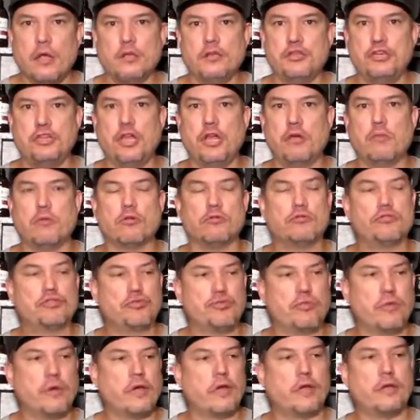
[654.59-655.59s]
She will
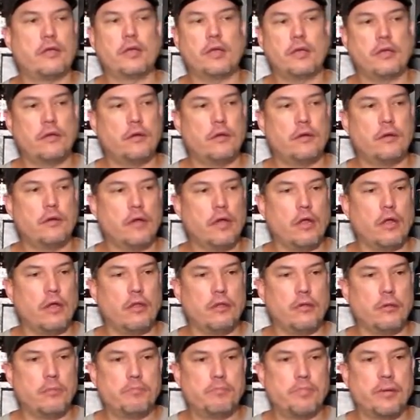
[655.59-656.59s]
drink it,
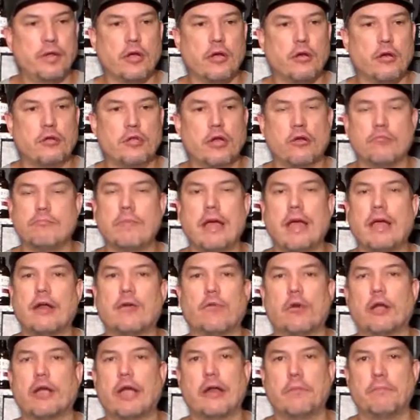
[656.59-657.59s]
the beer, don't
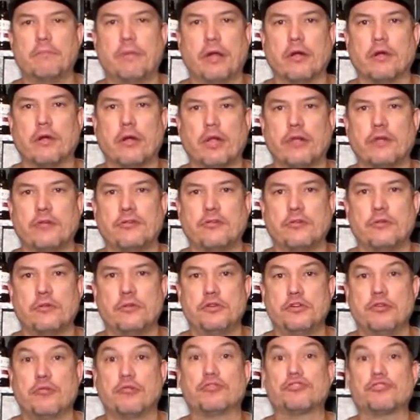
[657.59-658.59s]
matter what kind of beer it is,
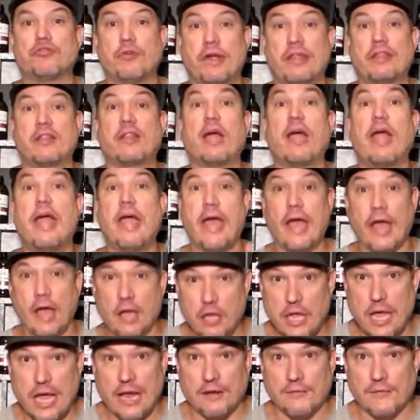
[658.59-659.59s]
she'll drink the
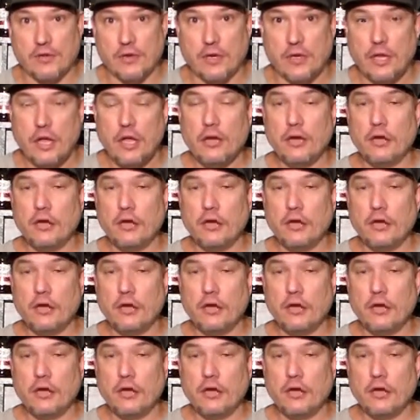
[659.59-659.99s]
hell out of it.